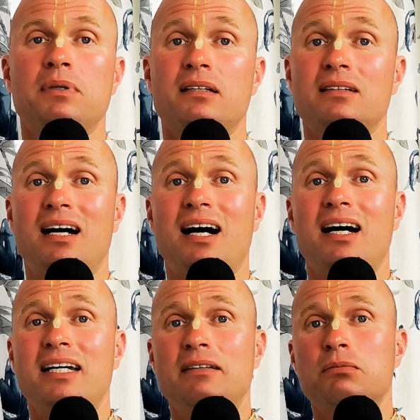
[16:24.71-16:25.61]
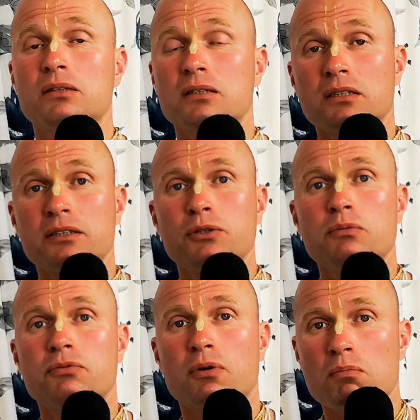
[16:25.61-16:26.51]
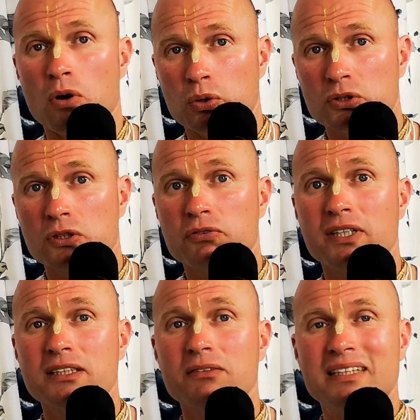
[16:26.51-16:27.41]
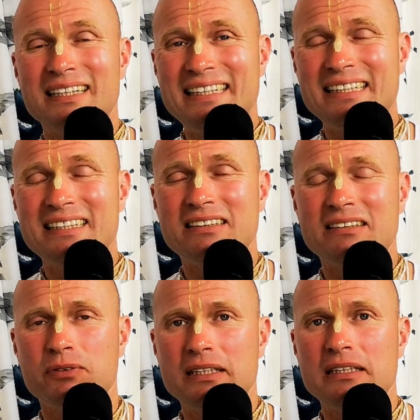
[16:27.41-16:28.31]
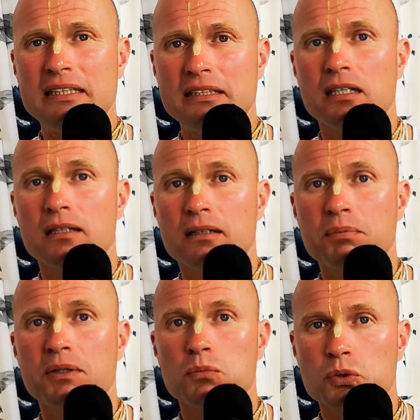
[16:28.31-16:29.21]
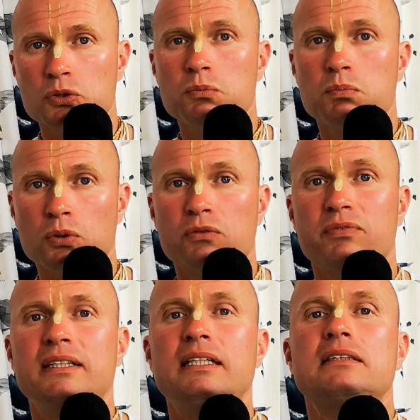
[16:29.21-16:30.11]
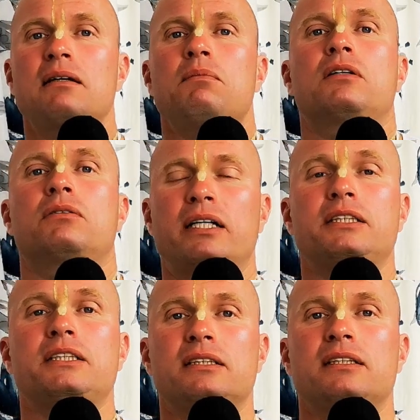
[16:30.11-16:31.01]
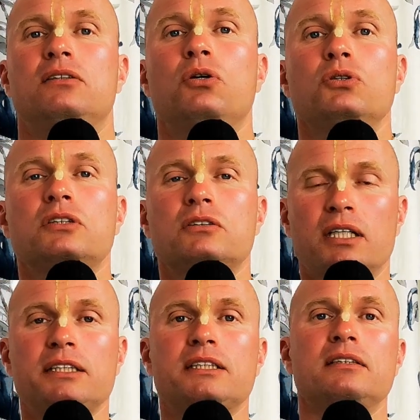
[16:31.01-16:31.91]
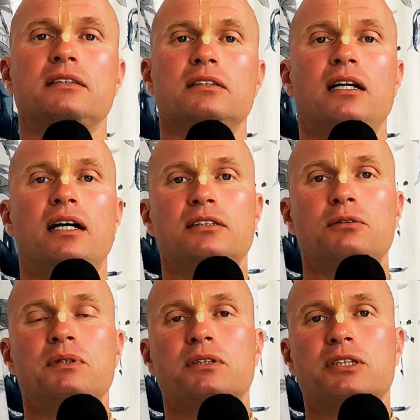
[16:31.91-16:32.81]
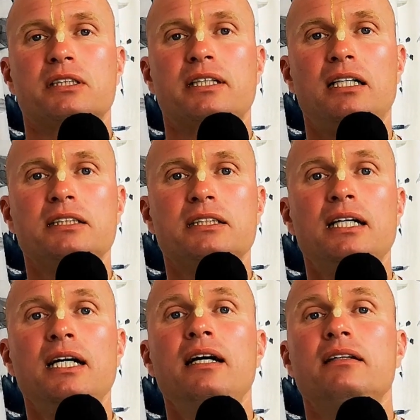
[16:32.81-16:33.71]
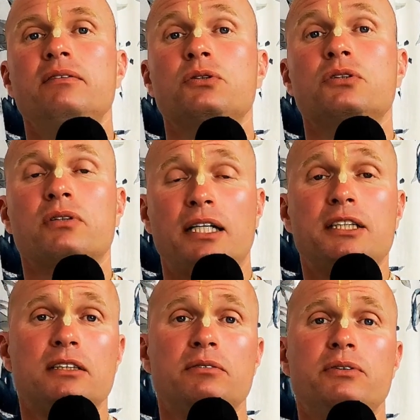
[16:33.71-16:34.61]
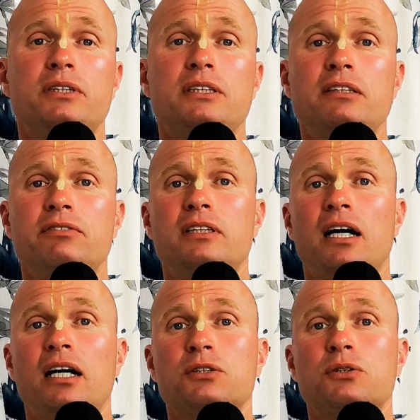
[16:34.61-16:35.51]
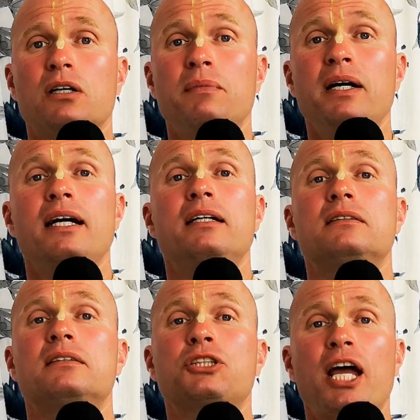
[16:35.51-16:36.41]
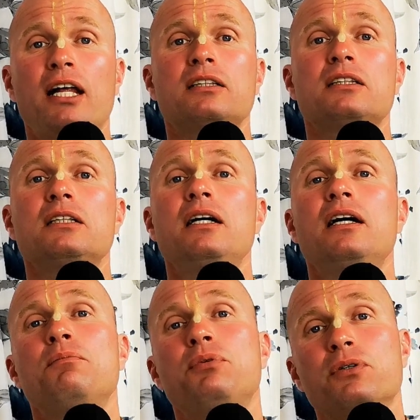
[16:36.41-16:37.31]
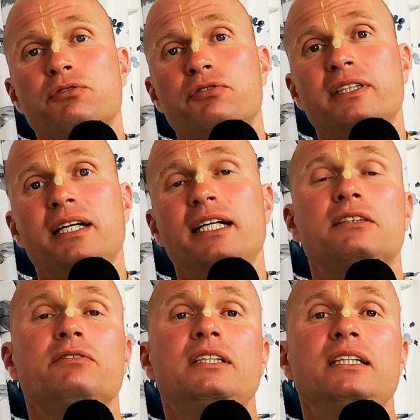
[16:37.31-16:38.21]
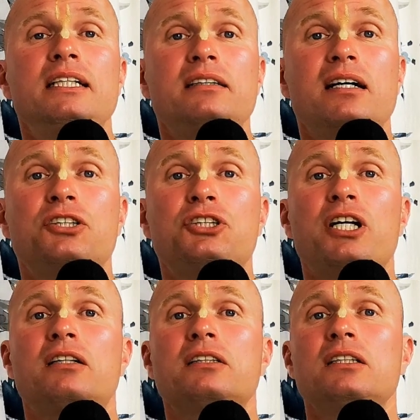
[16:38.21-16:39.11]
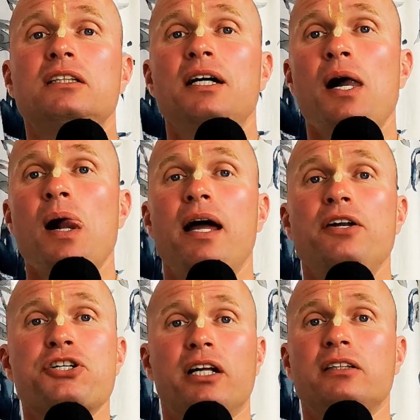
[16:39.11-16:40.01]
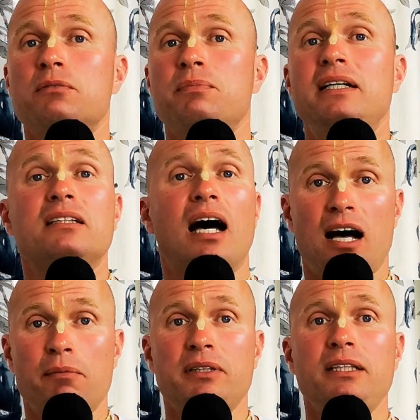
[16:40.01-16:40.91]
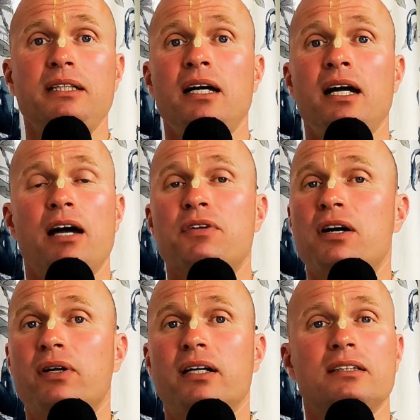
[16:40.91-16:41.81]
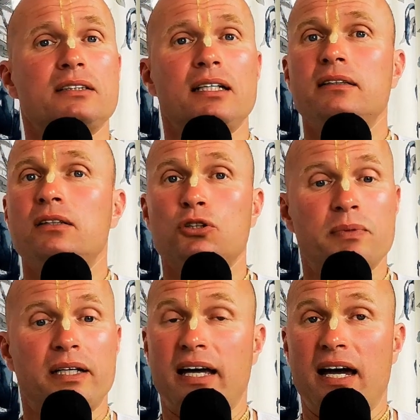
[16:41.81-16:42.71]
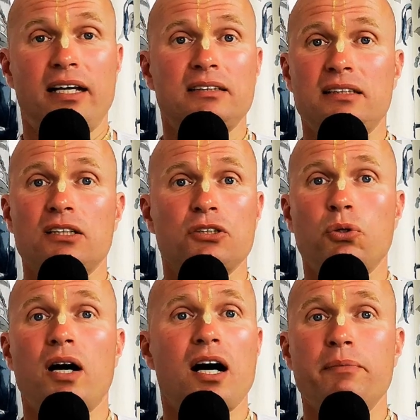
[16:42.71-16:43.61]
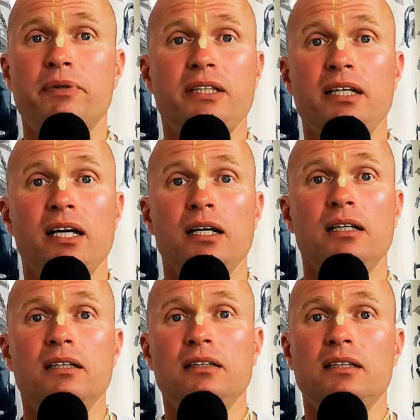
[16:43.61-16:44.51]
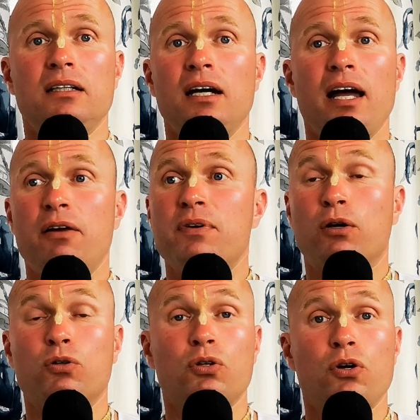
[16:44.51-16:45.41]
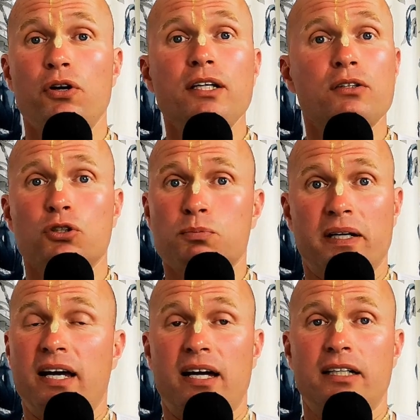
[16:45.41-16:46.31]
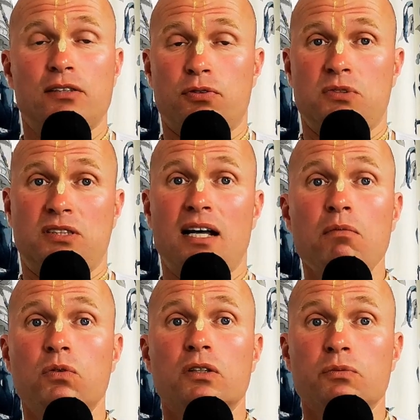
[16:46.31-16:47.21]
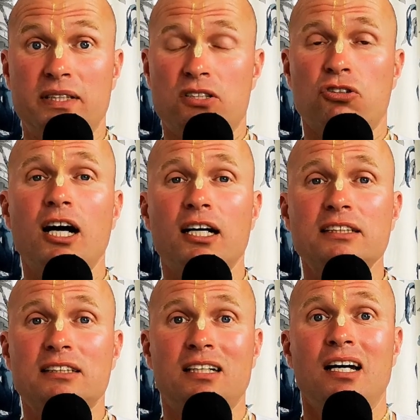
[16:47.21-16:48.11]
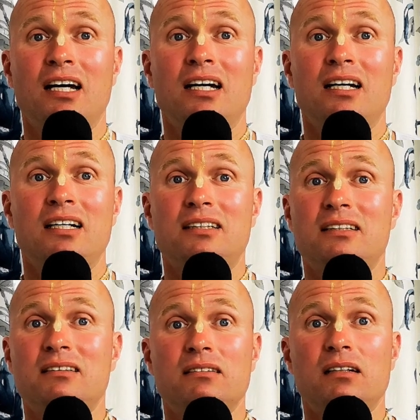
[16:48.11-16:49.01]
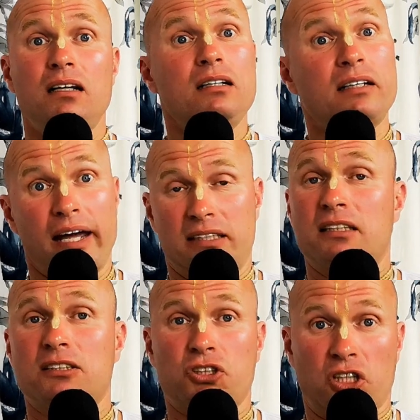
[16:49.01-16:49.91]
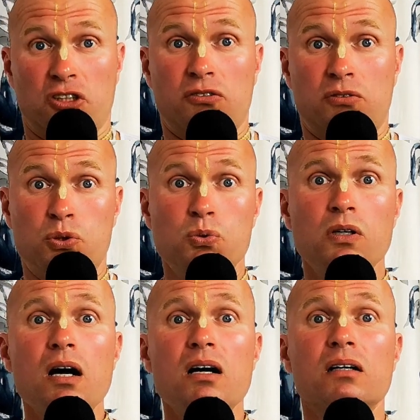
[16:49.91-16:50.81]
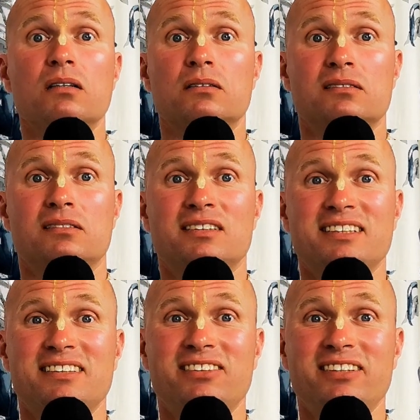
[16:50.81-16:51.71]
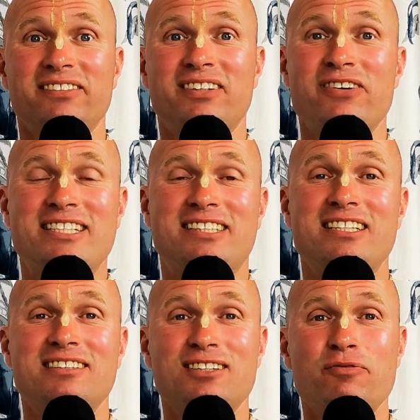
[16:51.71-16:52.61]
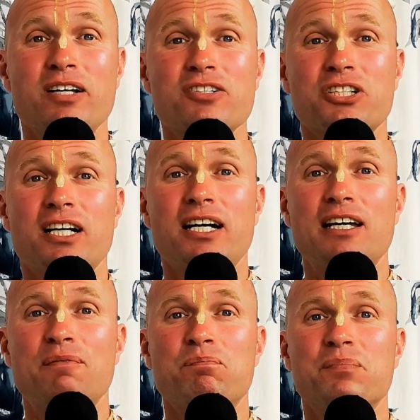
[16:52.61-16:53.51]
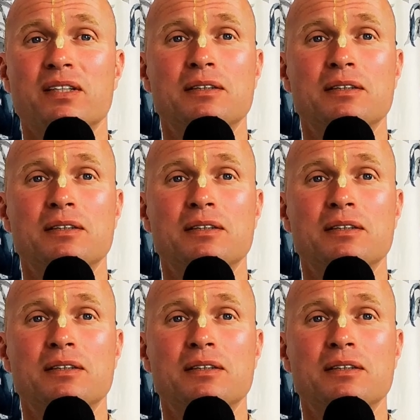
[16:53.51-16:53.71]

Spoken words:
But I would assume for most of us, we need a little bit more support. We need some crutches, and those crutches are the spiritual culture. Those crutches we receive in the ashram. It's shelter and purification. We need that shelter, and shelter means harmony. And without understanding those mechanics, there's no harmony. And without learning those mechanics from someone we trust, it takes us just too long. We're wasting so much time.